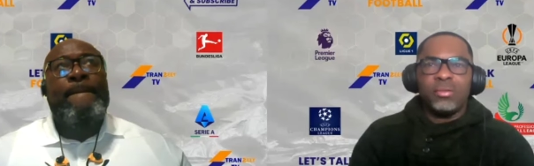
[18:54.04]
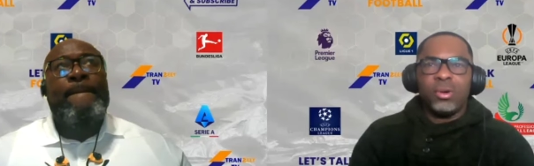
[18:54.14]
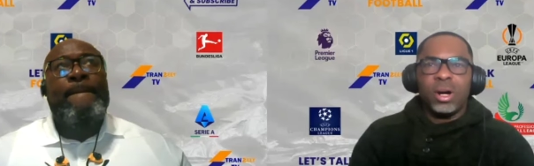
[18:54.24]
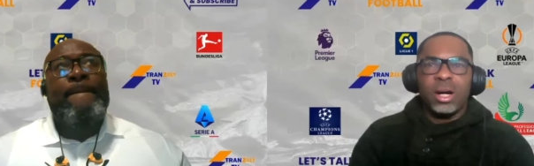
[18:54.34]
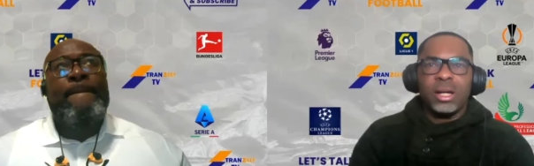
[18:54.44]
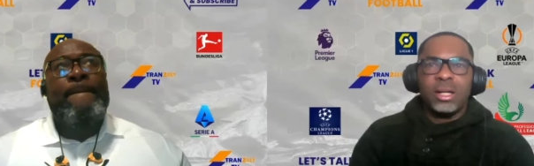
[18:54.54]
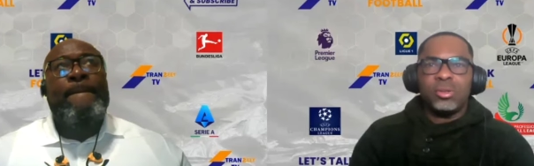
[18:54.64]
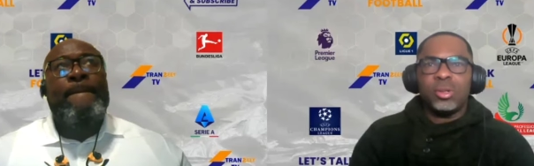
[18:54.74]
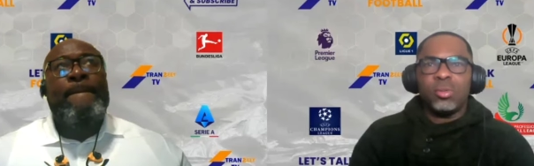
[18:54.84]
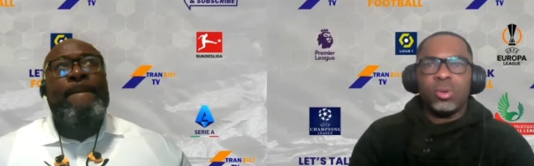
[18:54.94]
Speaker 1: d'Ivoire
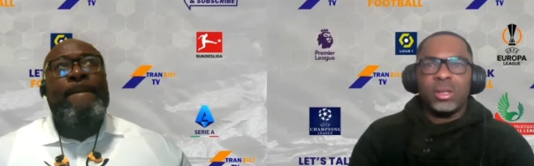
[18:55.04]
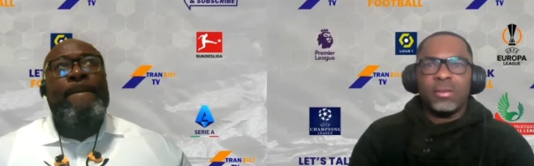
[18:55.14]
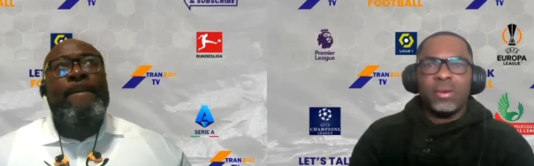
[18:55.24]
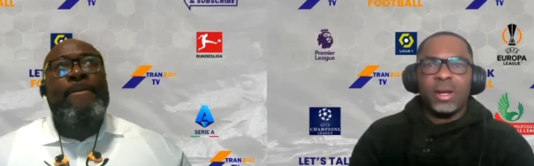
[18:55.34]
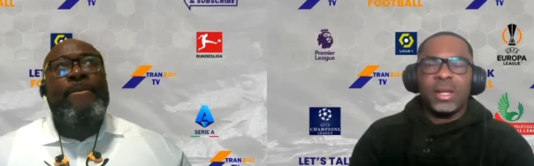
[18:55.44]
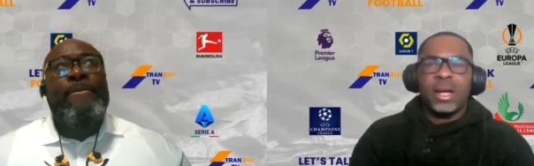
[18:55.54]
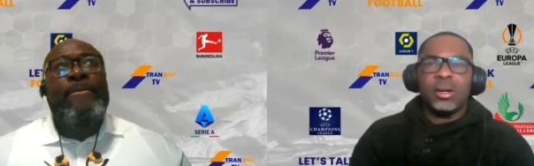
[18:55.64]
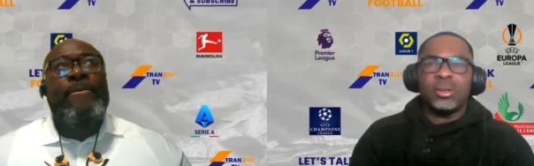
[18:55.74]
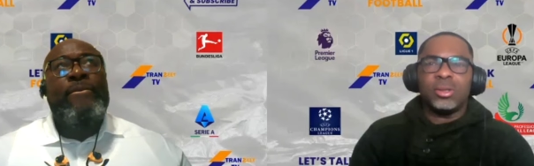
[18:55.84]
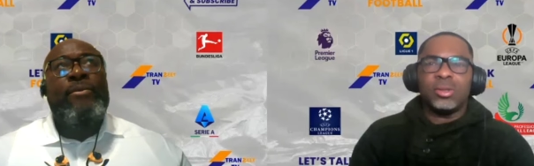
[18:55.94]
into the
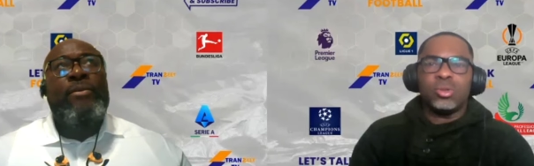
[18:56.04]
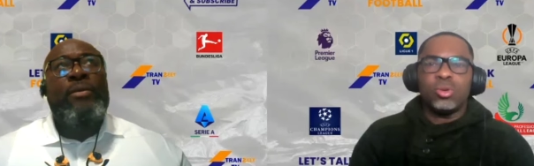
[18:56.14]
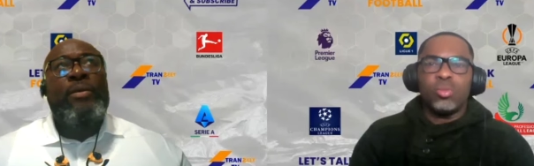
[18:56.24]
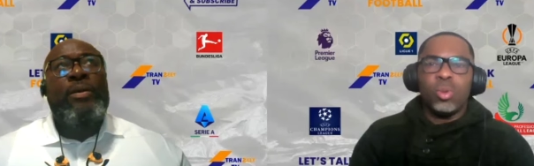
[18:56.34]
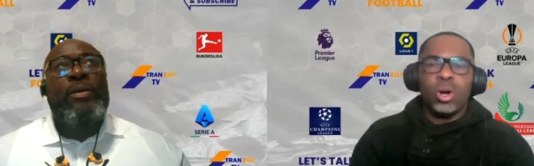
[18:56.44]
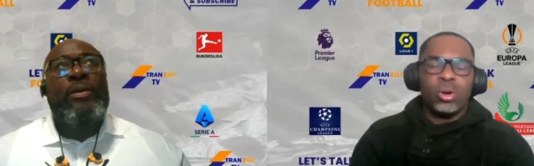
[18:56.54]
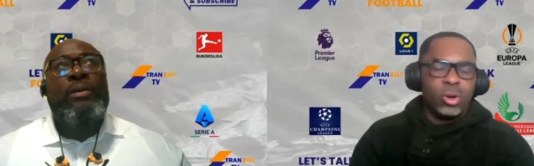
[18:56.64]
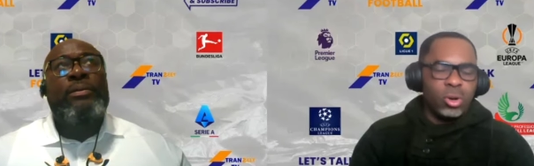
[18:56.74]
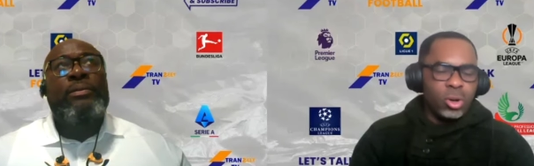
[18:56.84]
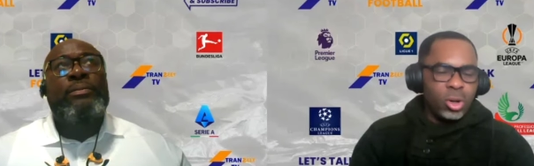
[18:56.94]
quarterfinals.
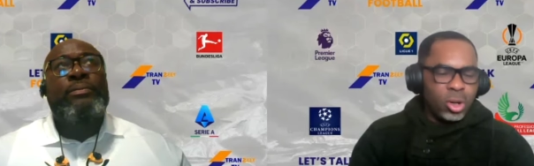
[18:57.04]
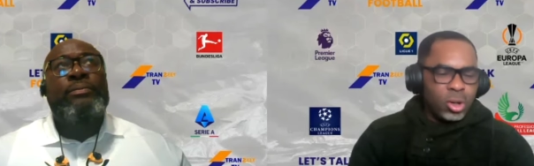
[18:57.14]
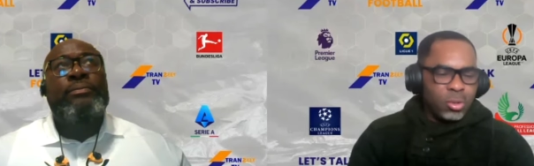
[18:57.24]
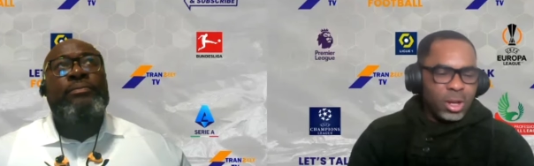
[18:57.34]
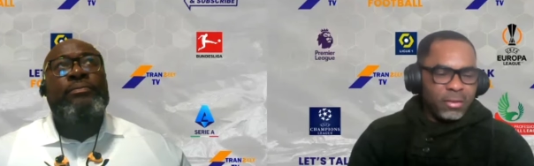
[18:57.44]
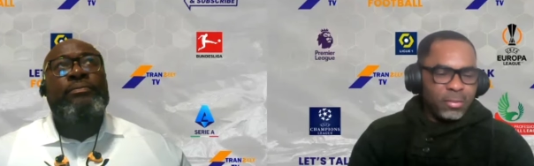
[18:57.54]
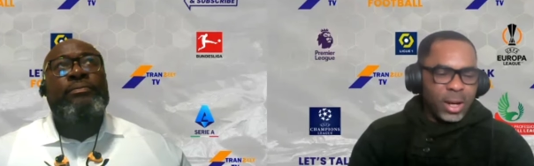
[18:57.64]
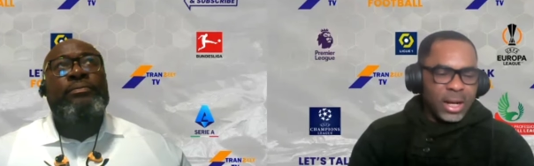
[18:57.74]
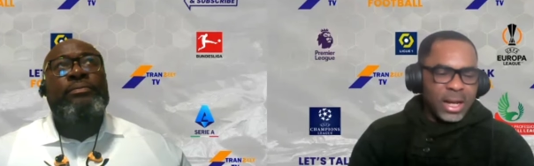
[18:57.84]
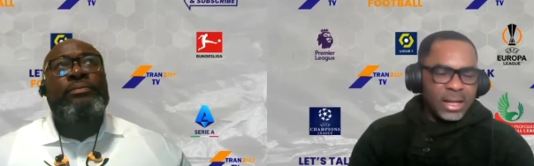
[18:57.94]
Tomorrow we have
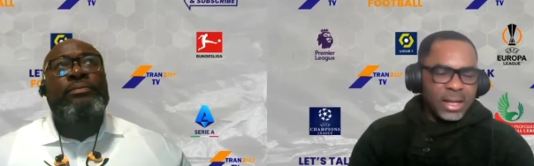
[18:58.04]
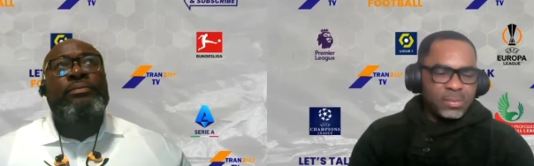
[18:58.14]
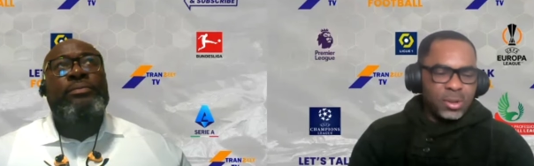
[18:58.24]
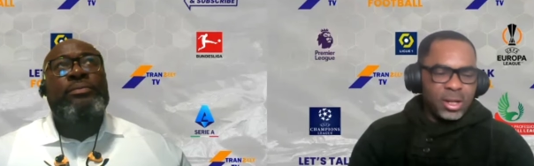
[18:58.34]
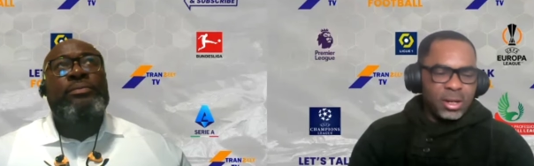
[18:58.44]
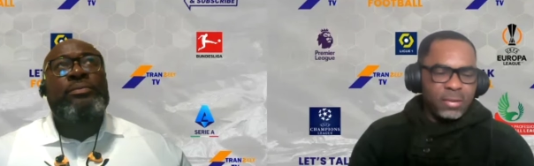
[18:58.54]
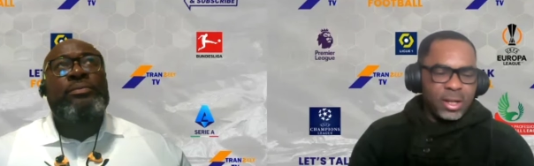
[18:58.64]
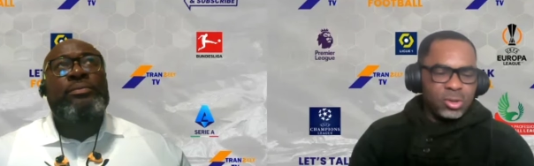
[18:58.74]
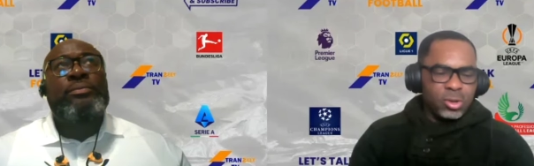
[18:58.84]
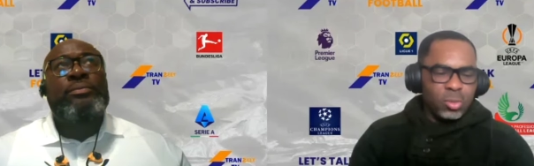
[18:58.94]
Mali against Burkina
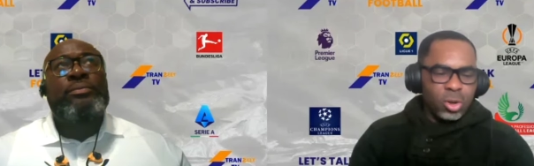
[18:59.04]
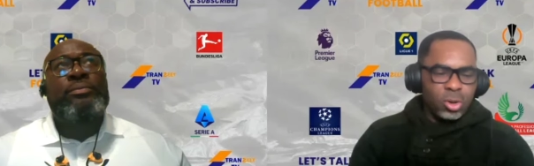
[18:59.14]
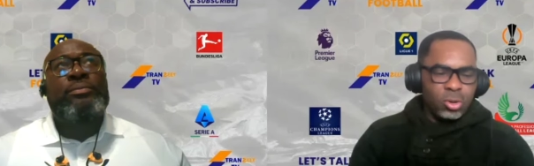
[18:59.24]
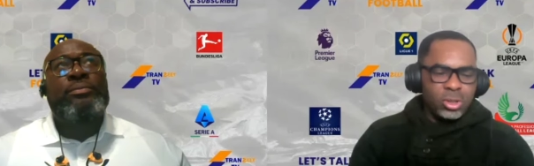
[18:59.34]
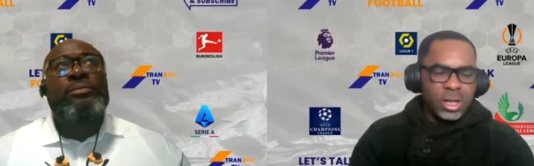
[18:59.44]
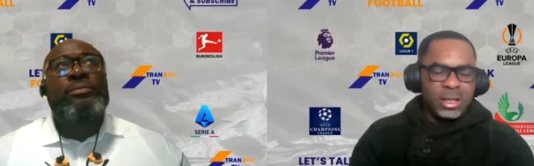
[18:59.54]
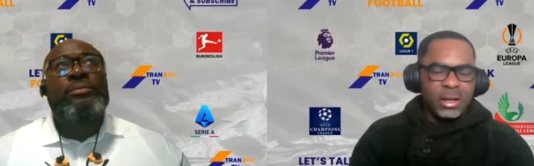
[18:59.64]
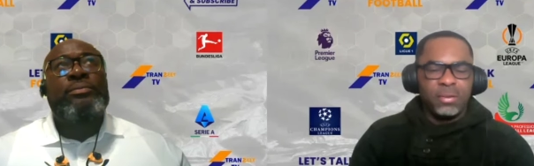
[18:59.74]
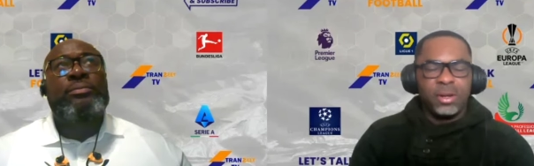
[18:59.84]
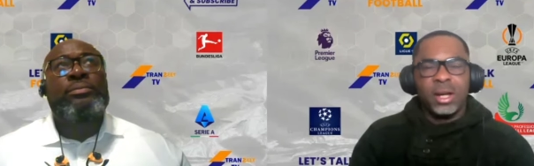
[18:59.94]
Faso, Morocco, South
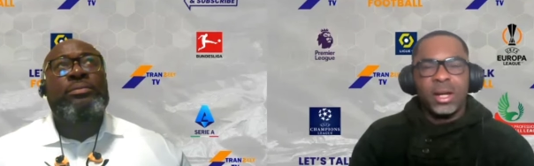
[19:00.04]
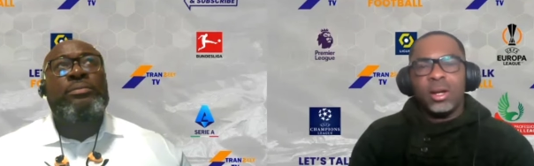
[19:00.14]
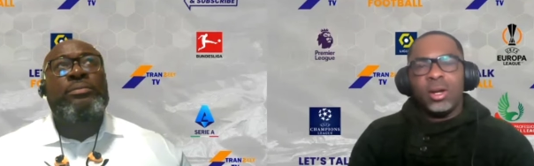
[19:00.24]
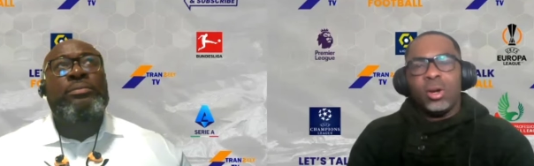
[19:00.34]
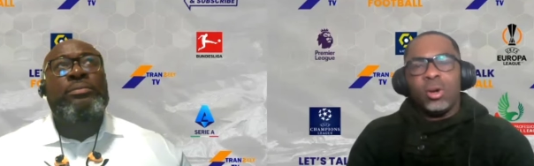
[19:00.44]
Africa.